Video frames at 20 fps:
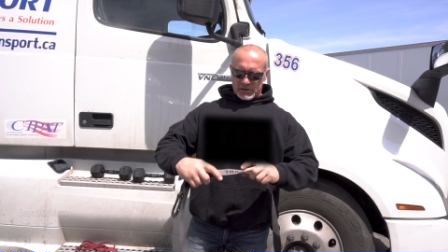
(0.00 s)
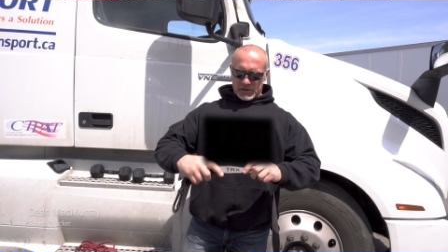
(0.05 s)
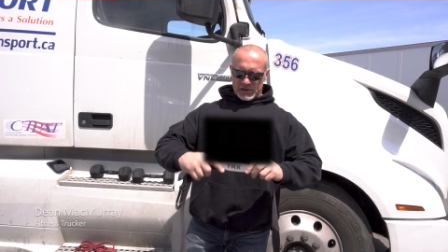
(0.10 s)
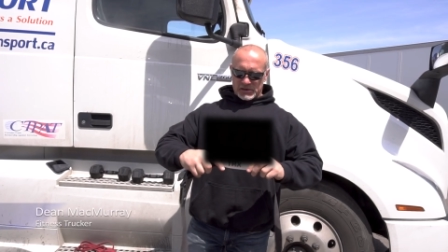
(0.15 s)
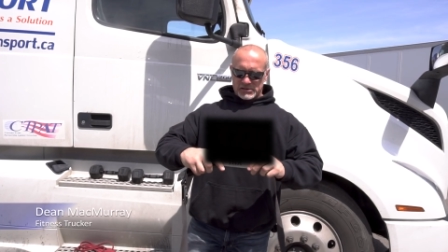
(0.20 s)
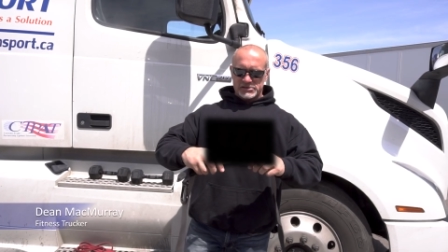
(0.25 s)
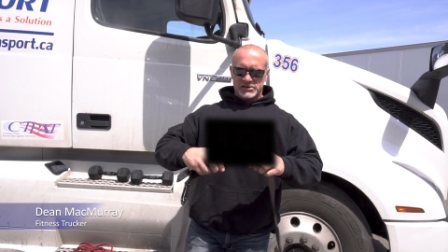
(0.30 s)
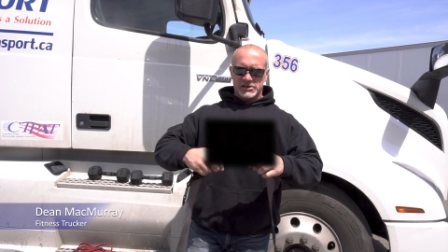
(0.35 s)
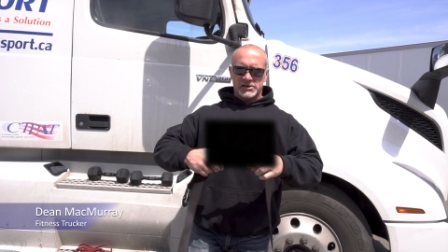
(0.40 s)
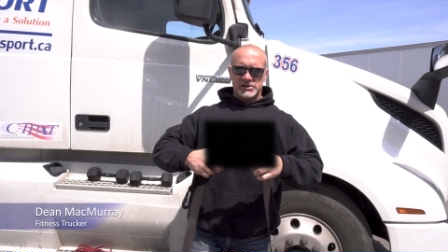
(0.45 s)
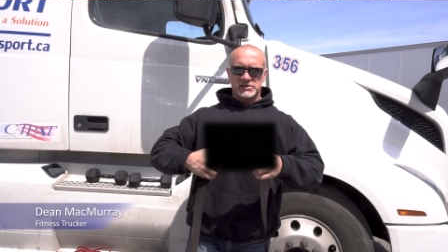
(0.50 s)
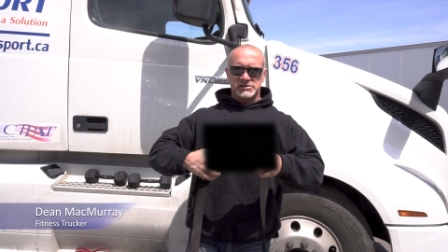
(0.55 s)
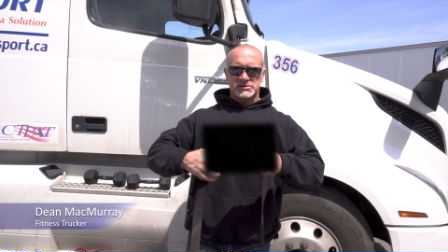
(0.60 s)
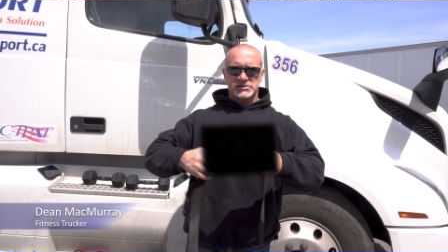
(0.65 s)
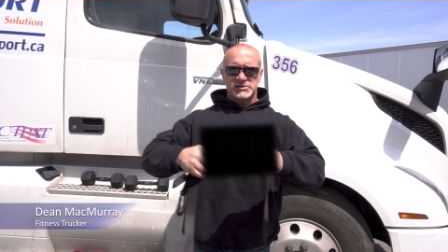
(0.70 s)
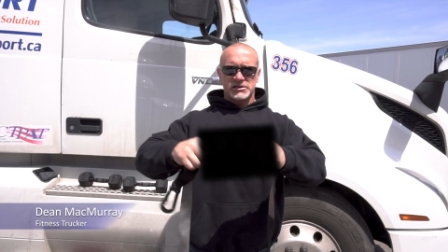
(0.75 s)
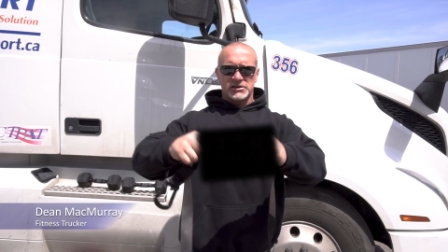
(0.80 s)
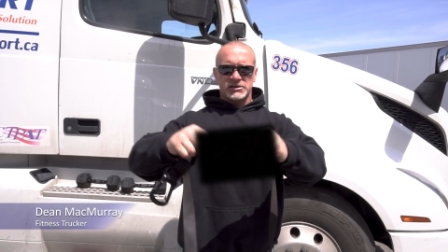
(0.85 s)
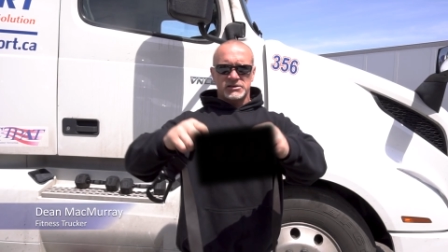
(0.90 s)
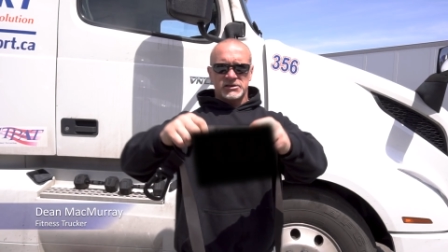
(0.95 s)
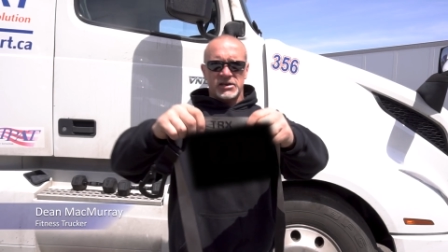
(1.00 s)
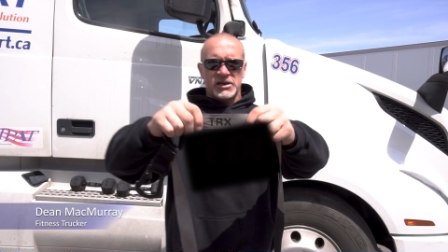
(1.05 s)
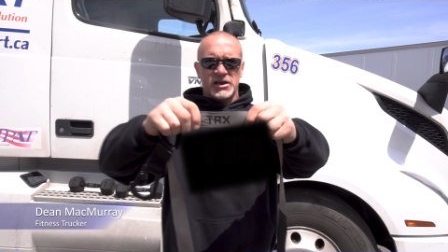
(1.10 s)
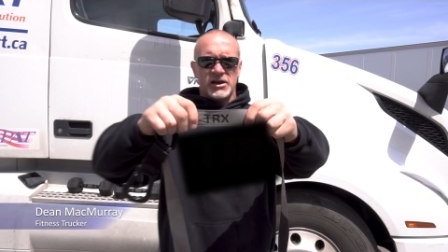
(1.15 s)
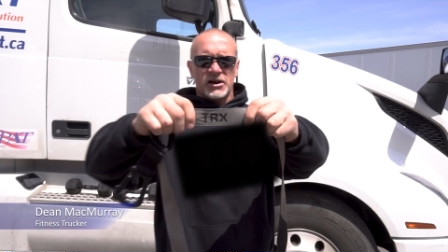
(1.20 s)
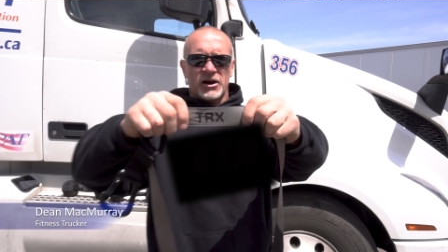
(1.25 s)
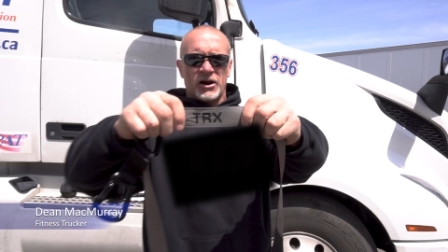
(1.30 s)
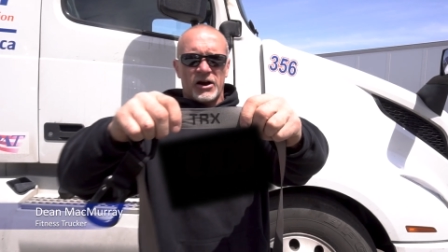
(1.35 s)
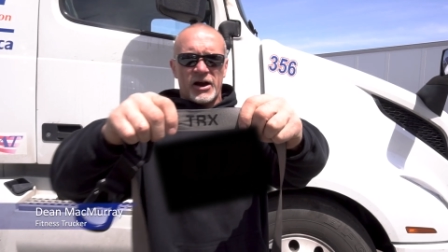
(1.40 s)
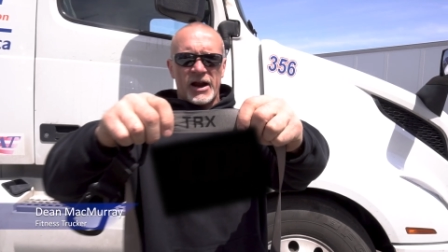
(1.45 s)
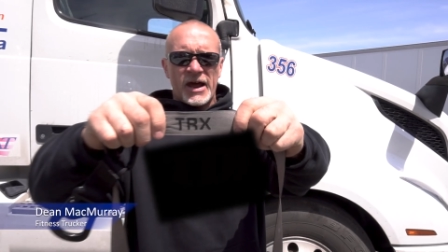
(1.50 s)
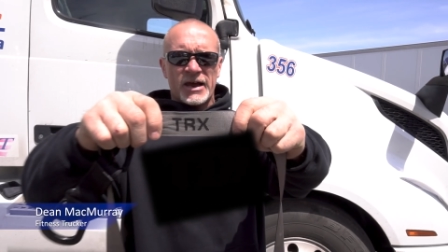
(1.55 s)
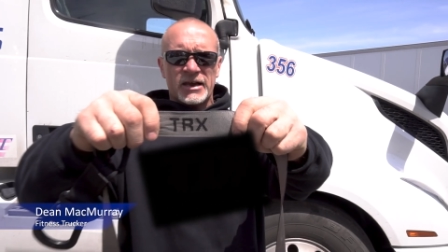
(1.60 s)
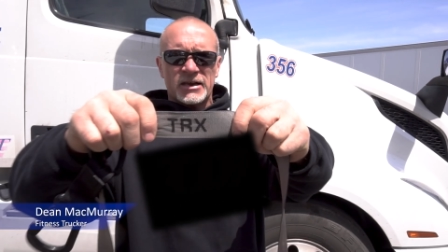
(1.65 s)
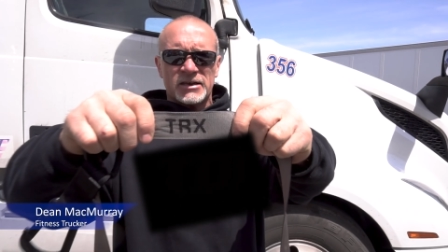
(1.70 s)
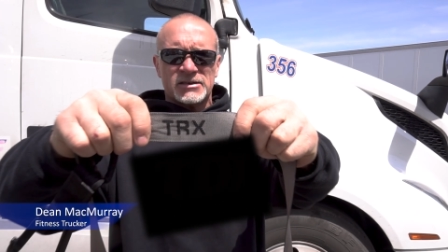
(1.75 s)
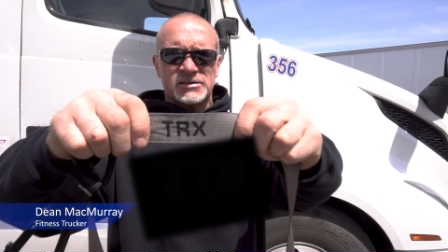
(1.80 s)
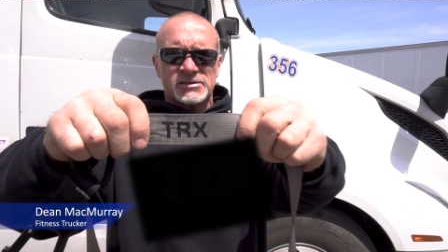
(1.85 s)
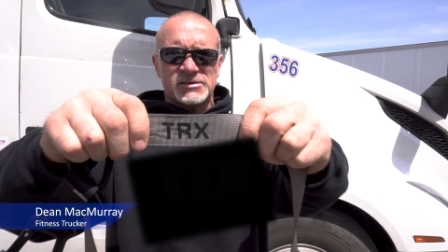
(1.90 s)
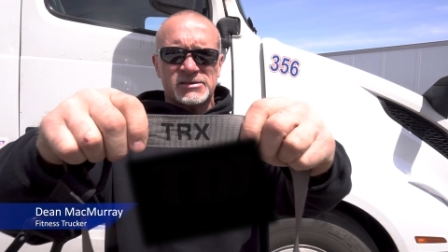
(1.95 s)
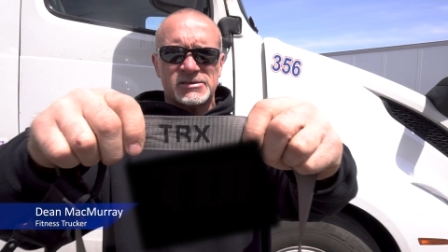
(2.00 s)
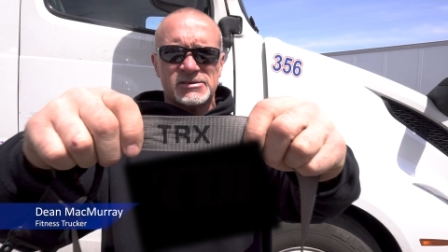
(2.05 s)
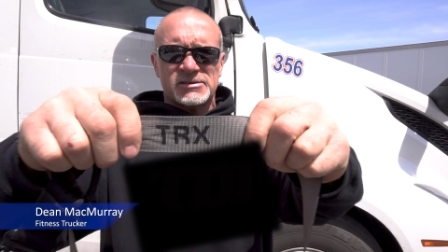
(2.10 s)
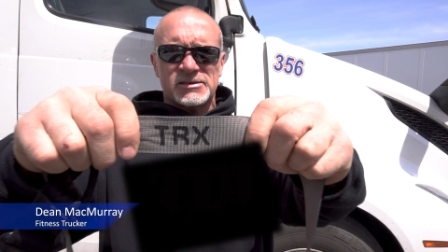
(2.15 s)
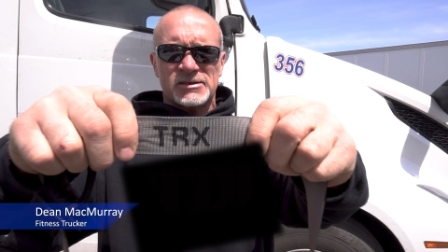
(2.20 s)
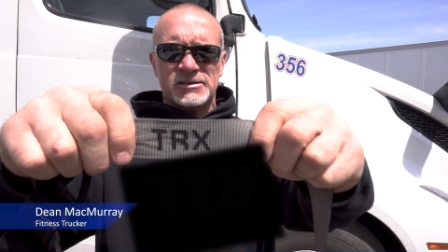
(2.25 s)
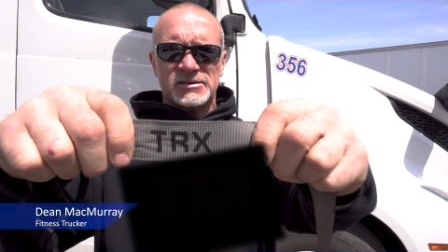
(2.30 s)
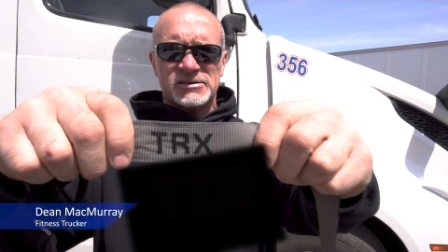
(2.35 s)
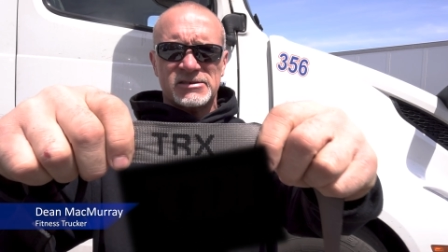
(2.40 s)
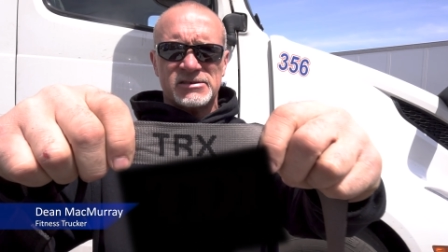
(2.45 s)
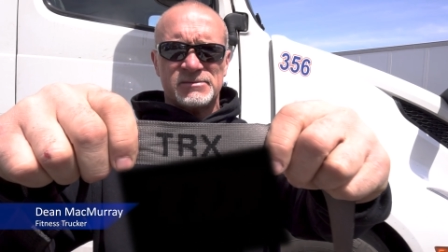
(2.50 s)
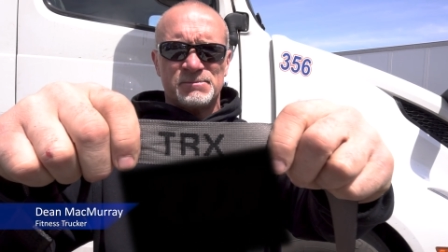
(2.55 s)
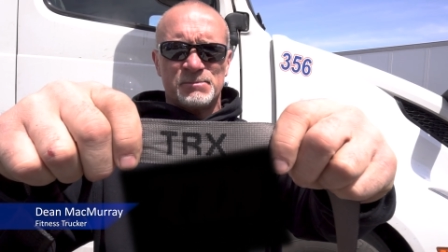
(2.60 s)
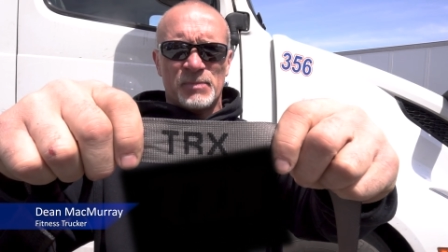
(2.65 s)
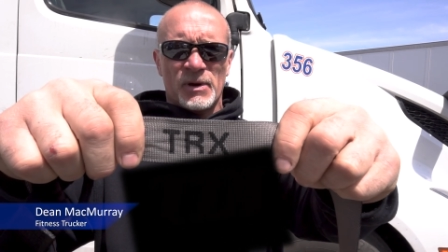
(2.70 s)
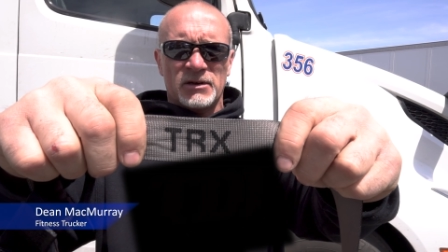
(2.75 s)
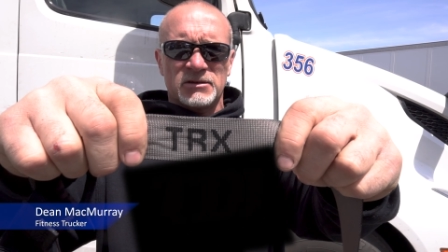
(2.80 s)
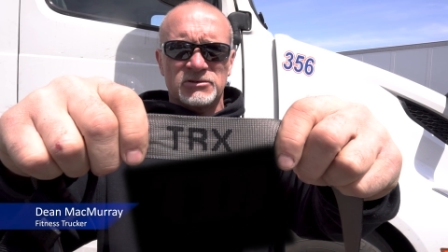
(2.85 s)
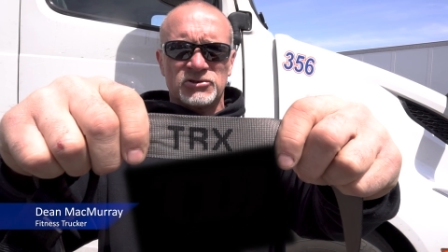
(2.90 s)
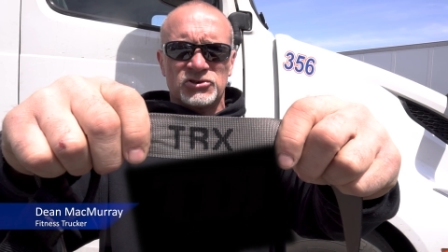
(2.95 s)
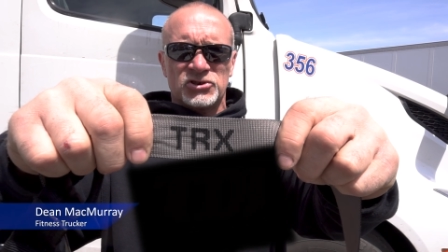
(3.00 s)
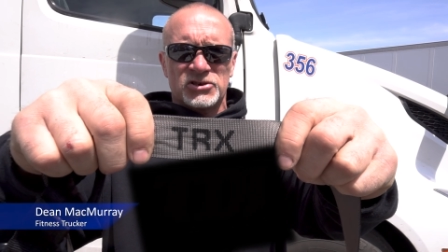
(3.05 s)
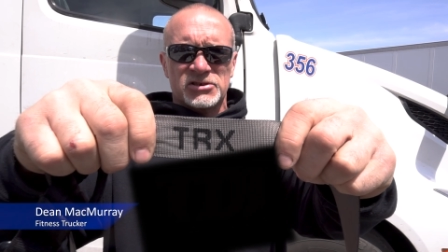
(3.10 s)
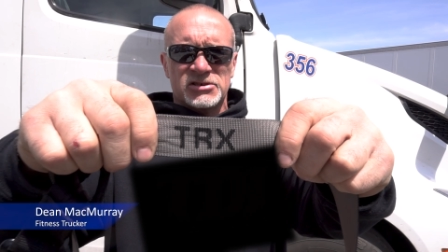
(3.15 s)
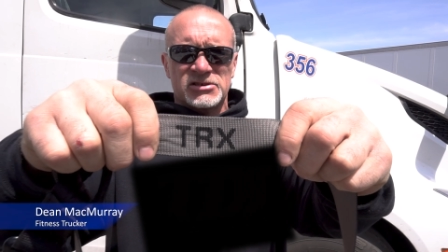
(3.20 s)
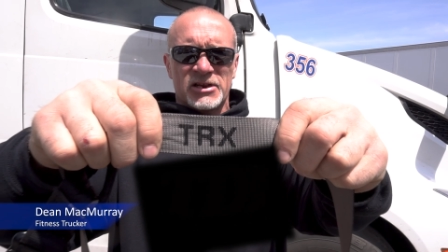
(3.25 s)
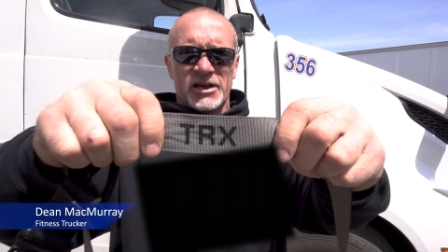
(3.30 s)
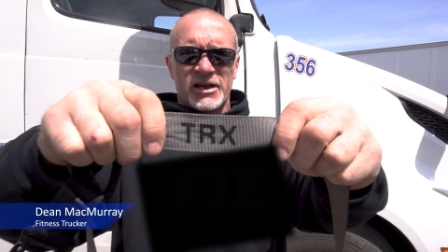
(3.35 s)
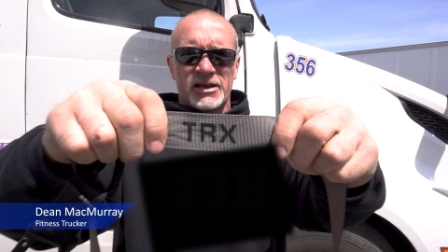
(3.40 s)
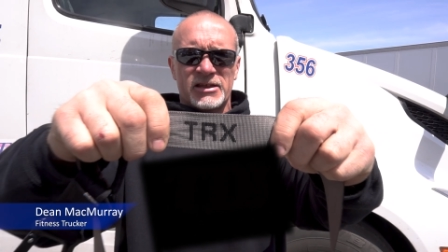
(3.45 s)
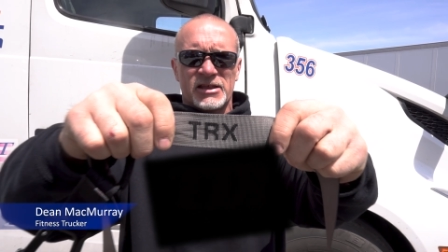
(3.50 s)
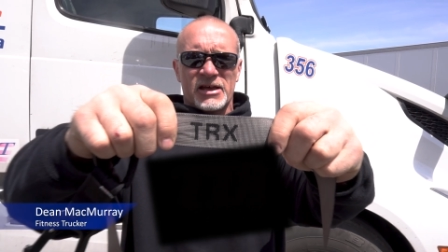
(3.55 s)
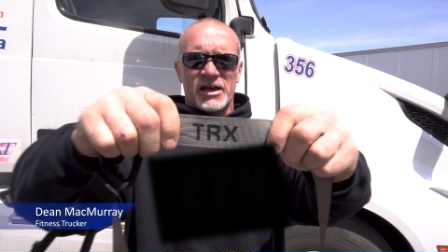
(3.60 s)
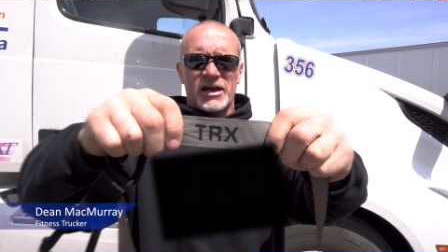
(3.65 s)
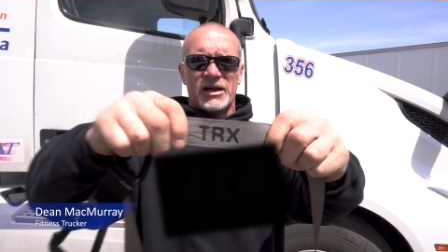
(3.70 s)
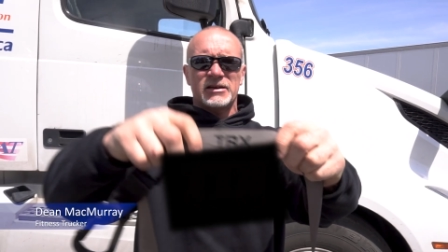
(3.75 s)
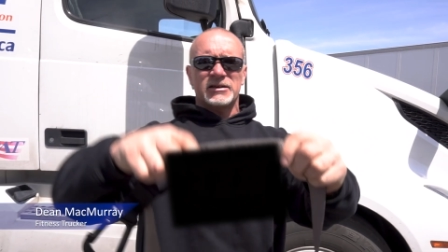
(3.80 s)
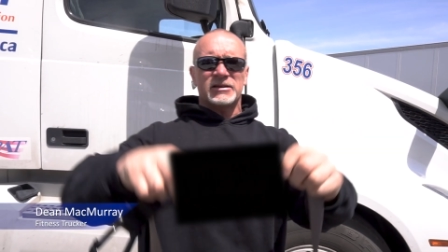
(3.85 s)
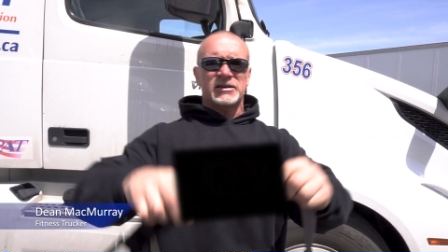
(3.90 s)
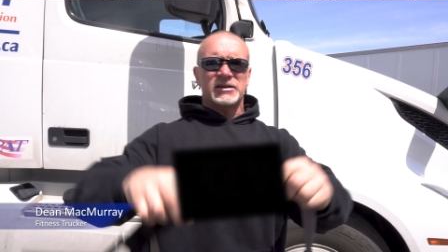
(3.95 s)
This is the TRX Spelt just like that,